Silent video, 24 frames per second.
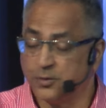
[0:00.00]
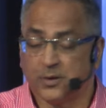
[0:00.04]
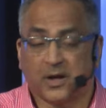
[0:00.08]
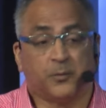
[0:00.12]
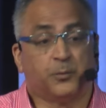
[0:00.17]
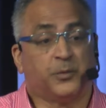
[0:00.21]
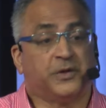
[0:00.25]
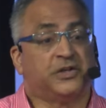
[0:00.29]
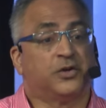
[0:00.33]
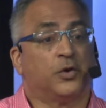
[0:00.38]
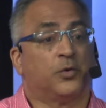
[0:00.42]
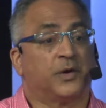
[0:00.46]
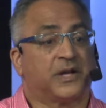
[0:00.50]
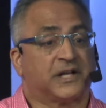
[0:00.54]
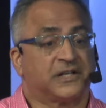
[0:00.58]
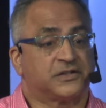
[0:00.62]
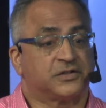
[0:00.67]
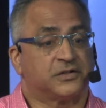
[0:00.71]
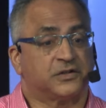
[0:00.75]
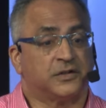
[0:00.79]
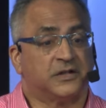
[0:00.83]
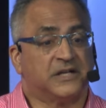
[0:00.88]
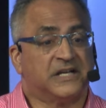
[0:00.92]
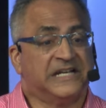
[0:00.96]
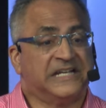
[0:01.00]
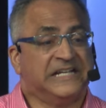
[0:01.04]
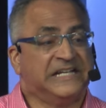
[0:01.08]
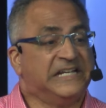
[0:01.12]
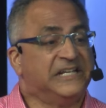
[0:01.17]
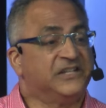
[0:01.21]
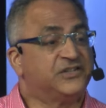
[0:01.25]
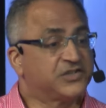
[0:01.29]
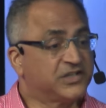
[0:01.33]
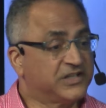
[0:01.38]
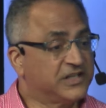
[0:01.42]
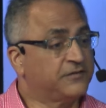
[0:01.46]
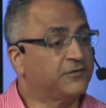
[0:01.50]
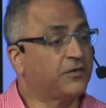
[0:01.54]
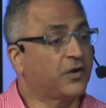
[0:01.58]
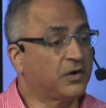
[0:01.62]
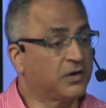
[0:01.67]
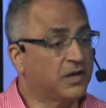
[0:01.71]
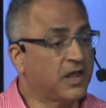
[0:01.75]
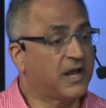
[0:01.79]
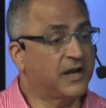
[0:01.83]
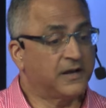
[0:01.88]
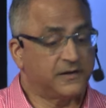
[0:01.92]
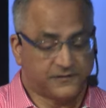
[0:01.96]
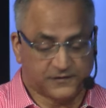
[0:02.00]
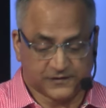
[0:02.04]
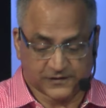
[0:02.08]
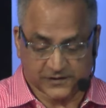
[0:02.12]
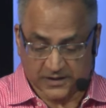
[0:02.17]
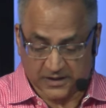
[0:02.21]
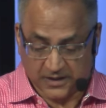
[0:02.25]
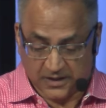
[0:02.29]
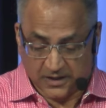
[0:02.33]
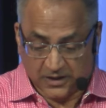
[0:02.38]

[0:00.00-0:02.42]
and we don't get to each live our lives